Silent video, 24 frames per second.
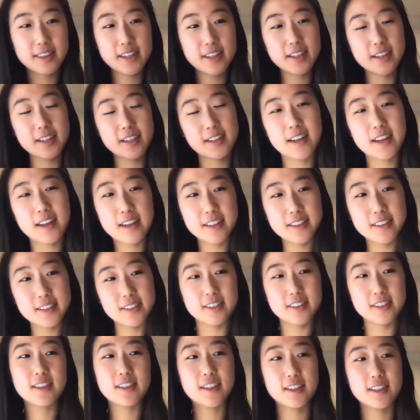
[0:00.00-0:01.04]
think I
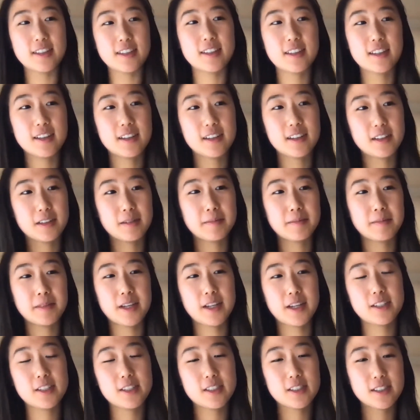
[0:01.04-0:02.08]

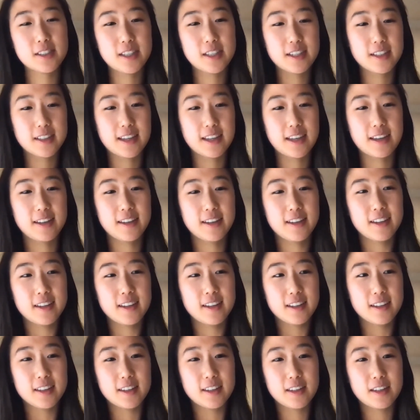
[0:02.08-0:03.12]
just think that
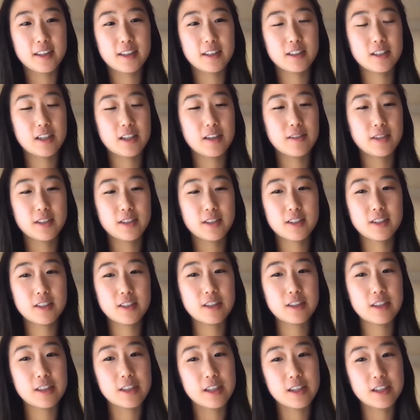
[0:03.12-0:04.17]
even
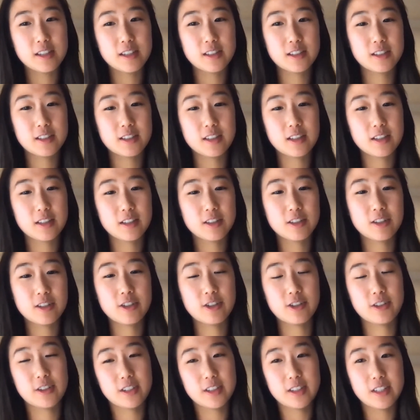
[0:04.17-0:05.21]

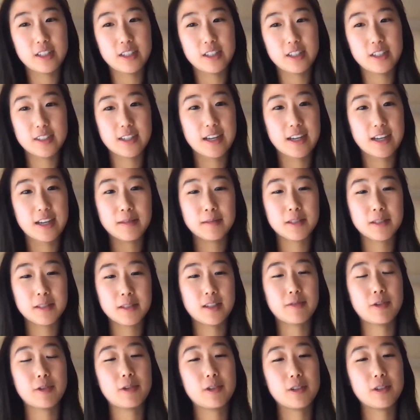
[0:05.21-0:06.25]
during these times,
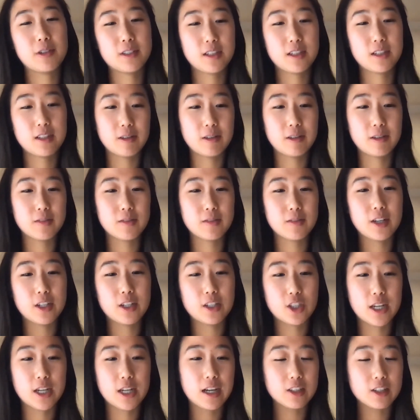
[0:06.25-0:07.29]
of course, I know it's very
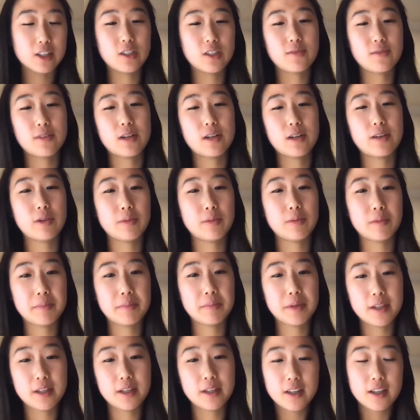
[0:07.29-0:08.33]
challenging for everyone,
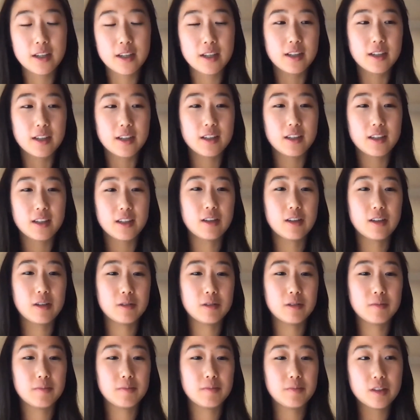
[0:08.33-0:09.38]
but
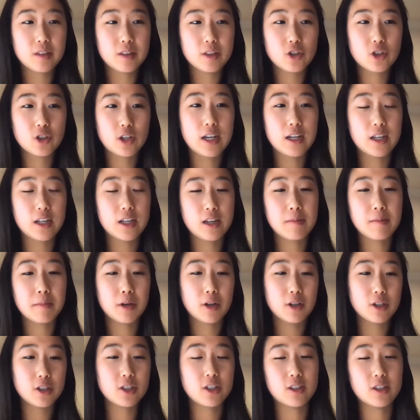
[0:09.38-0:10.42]
try to
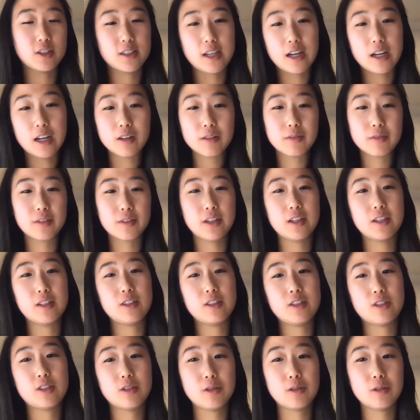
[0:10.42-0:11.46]
immerse yourself
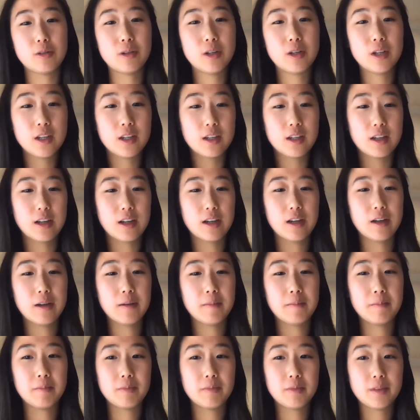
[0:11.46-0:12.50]
into
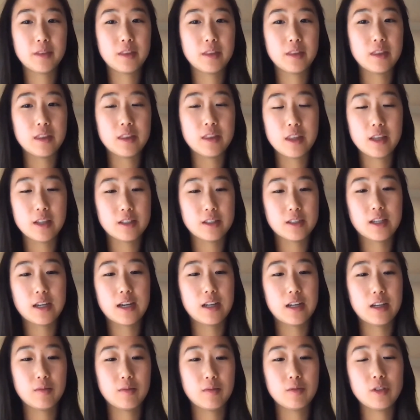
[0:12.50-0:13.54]
this
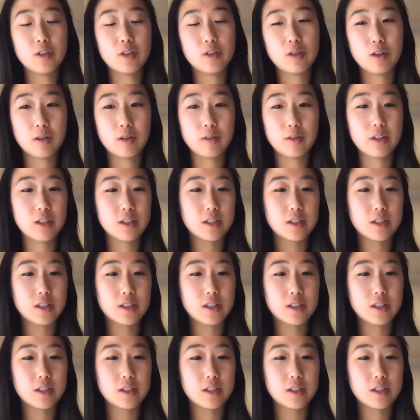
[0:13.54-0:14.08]
kind of, these